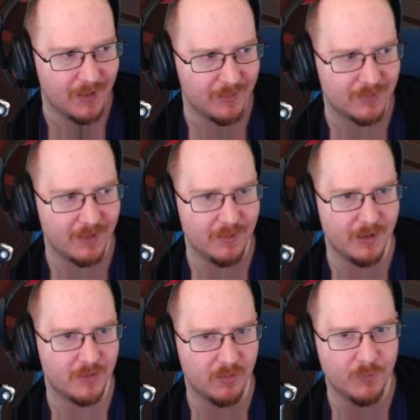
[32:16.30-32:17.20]
I'd say that
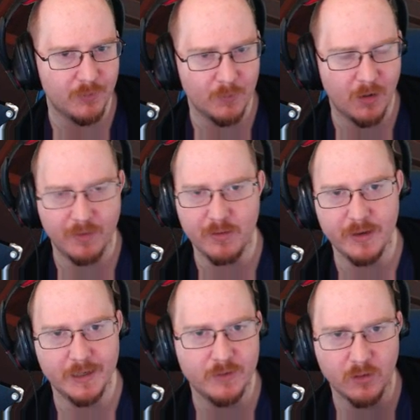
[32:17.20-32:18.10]
it's only really worth
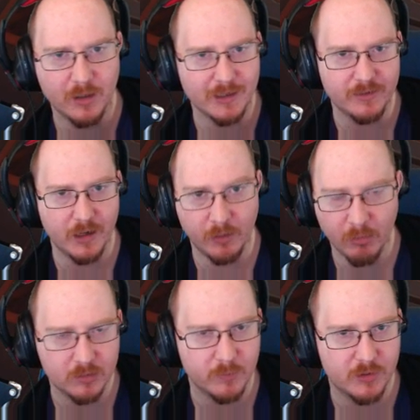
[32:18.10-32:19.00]
doing if you've got like 0
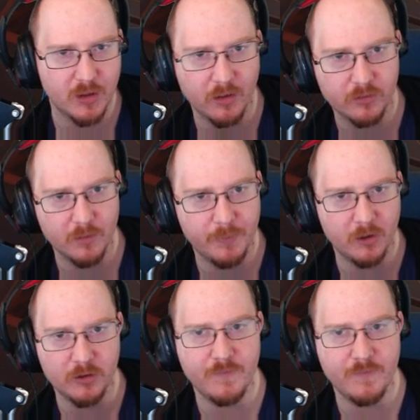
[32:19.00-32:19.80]
ultimate charge in the push.